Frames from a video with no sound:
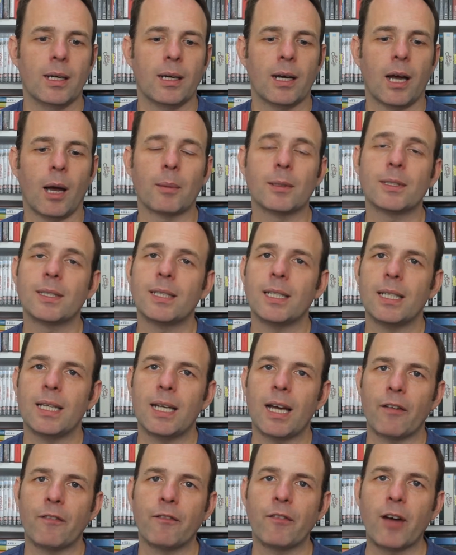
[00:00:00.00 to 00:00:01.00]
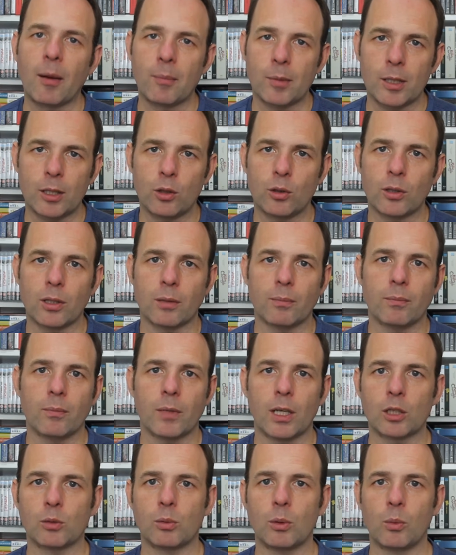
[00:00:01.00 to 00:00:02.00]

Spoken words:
I would say, a family unit as we